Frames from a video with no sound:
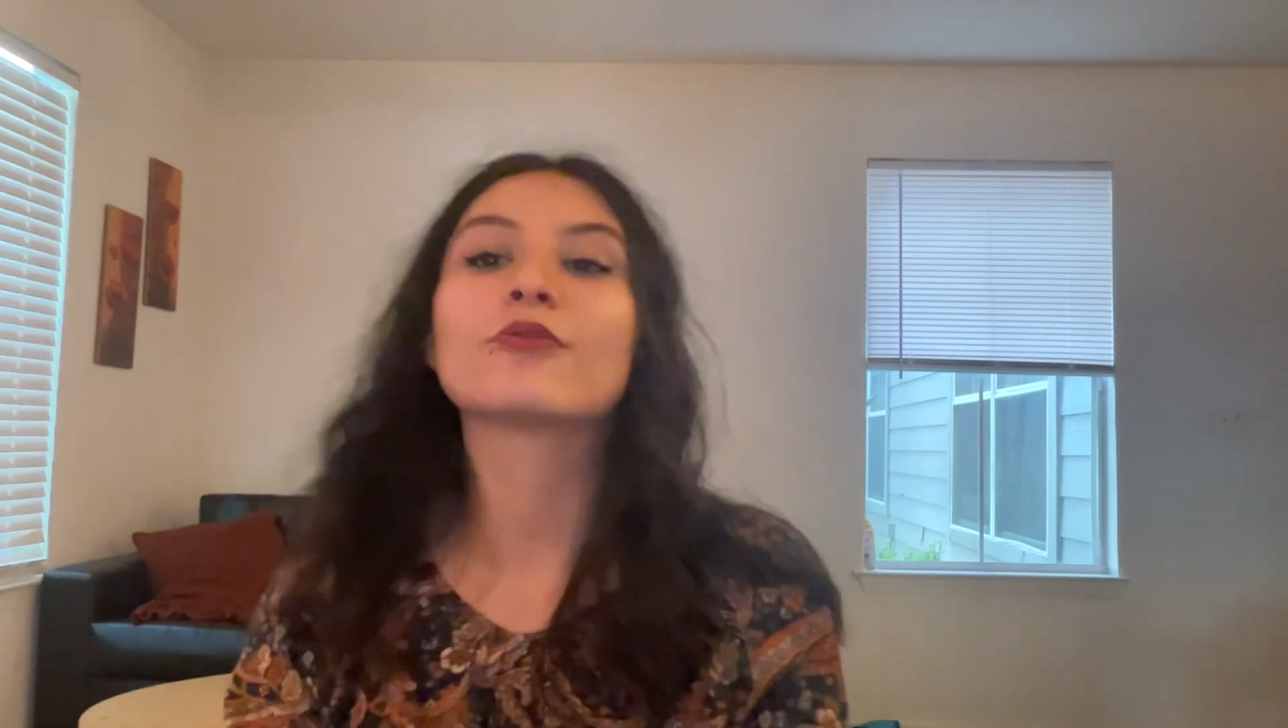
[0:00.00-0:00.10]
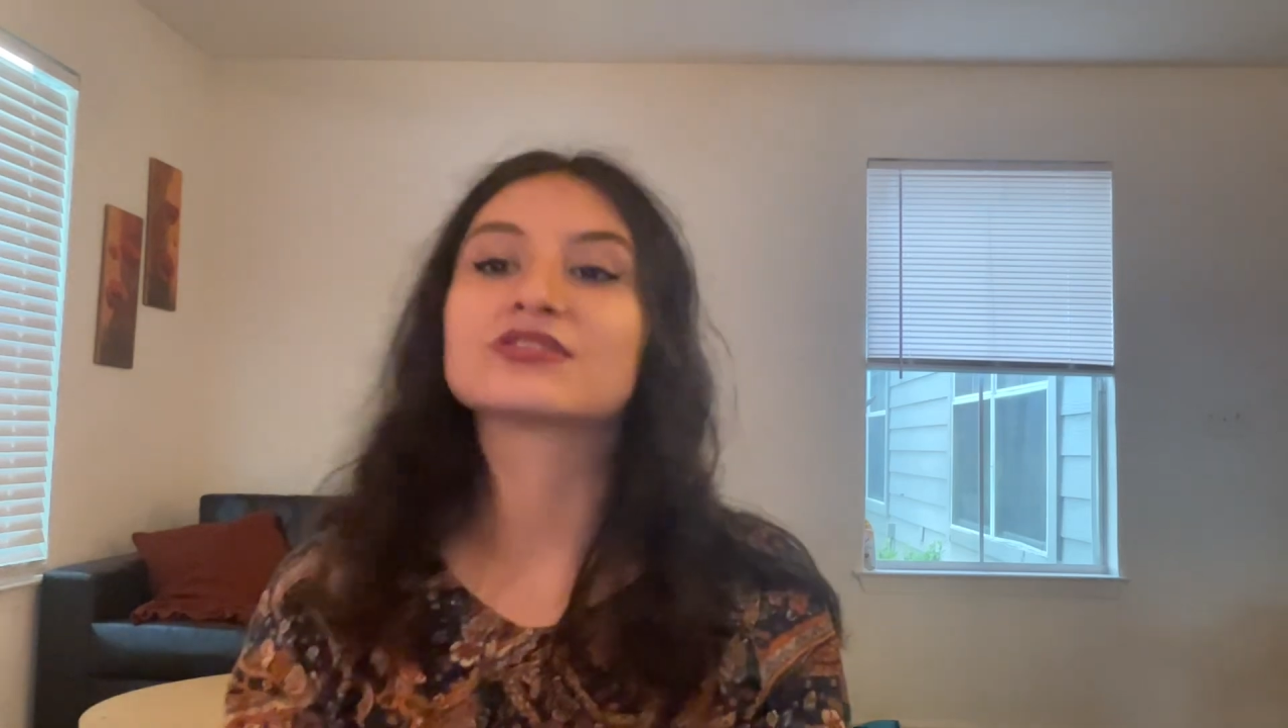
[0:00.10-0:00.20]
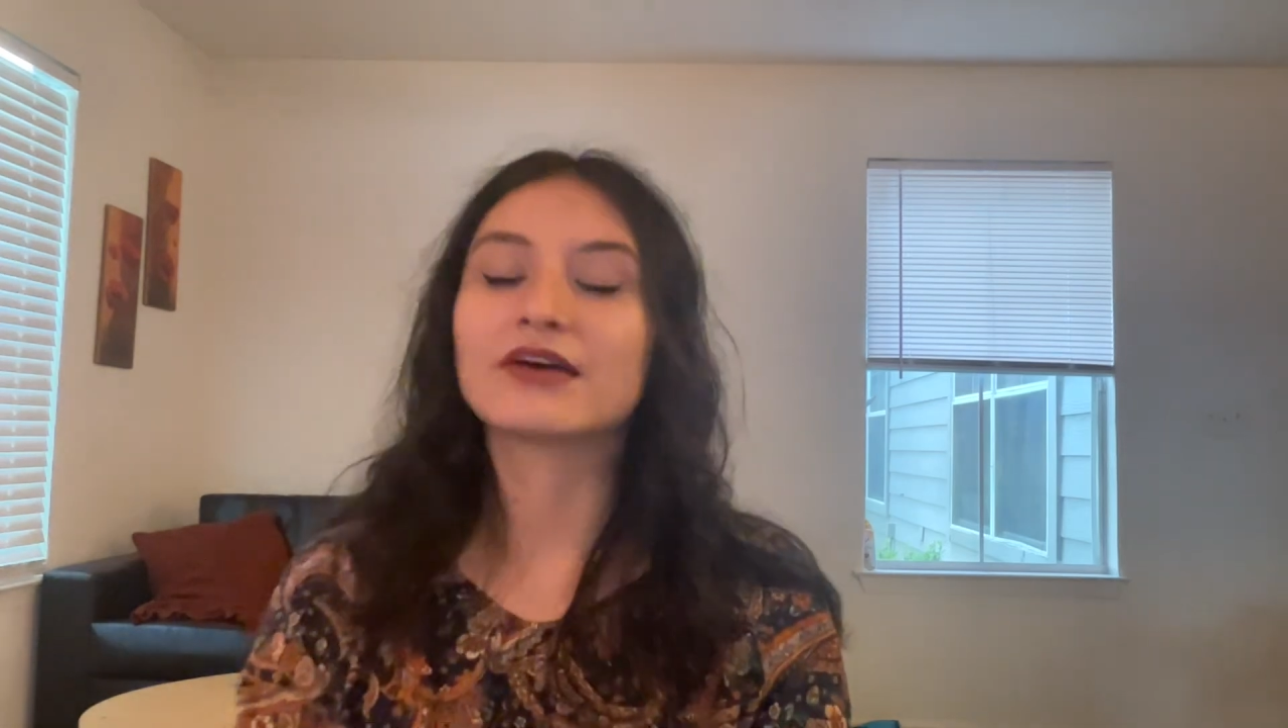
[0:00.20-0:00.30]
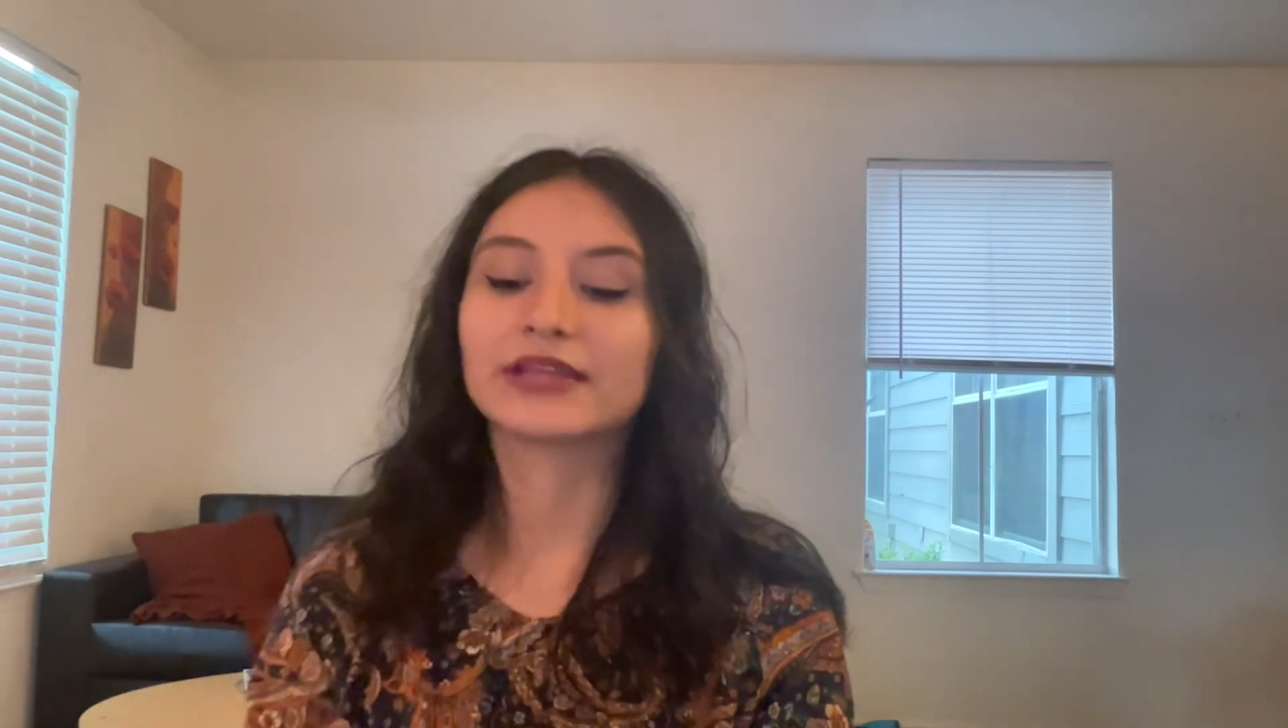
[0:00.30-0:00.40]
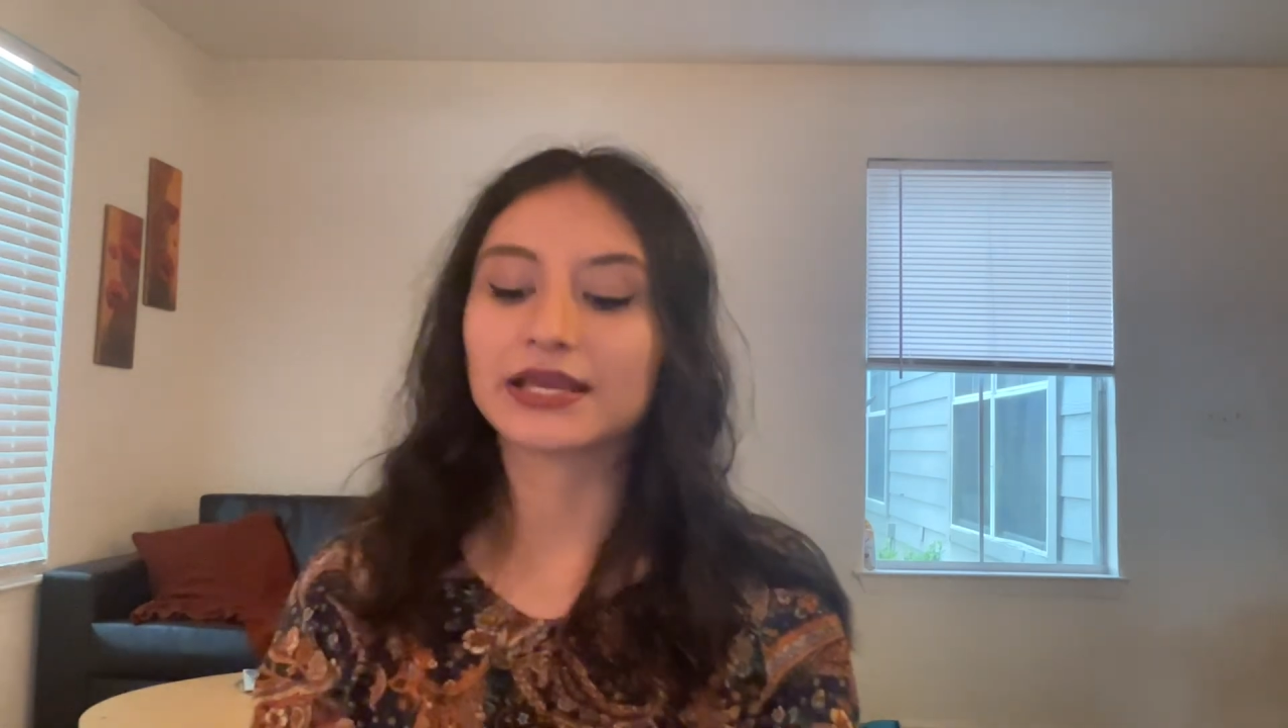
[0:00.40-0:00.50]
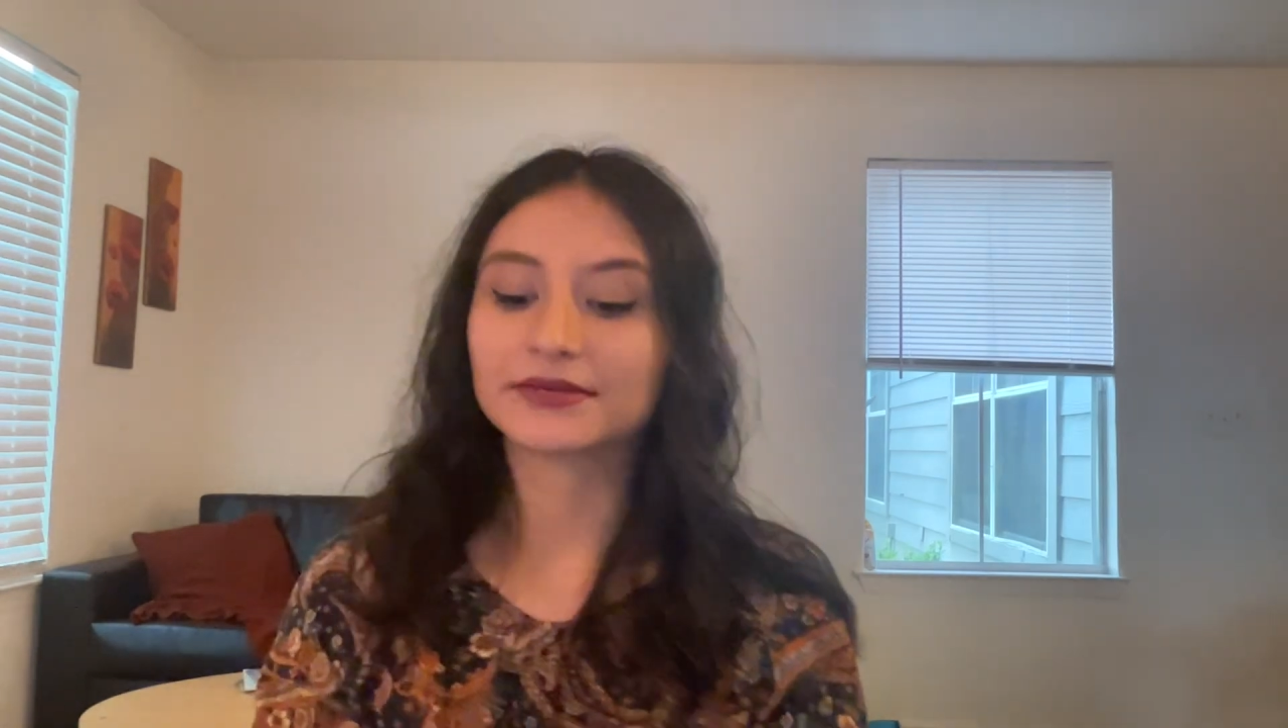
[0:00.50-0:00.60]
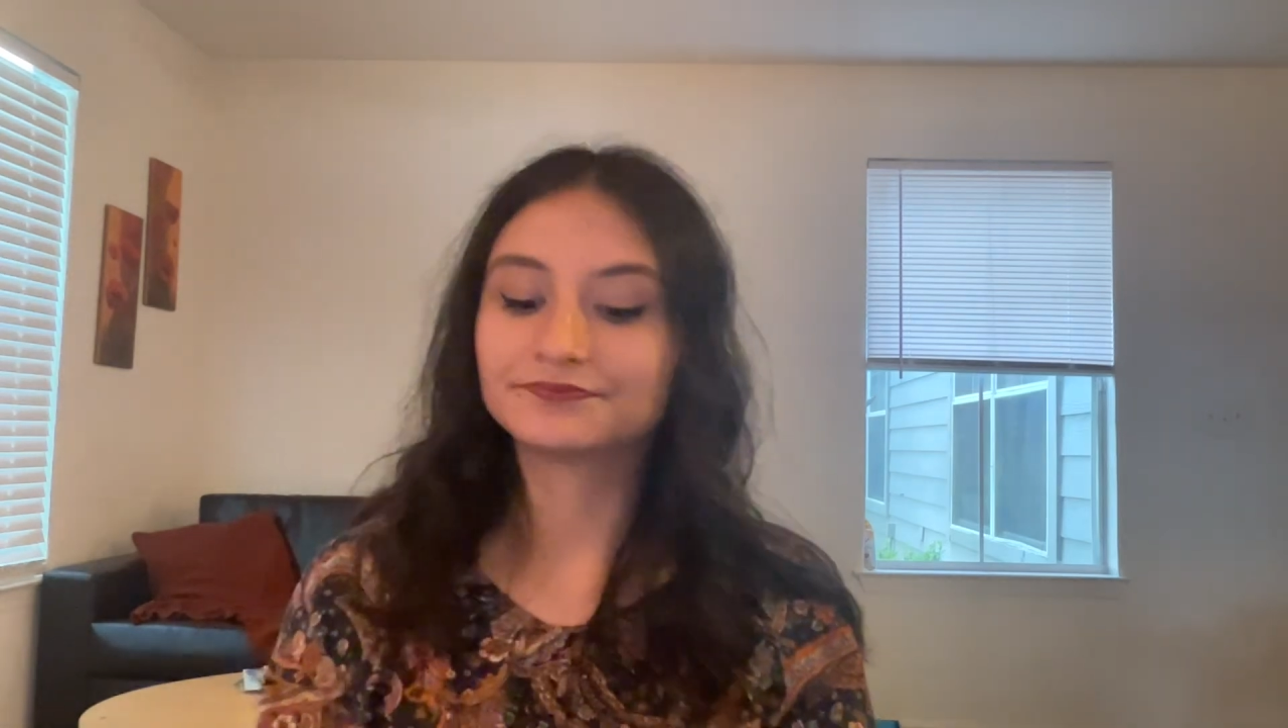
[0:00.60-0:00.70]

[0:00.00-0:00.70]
will sound like.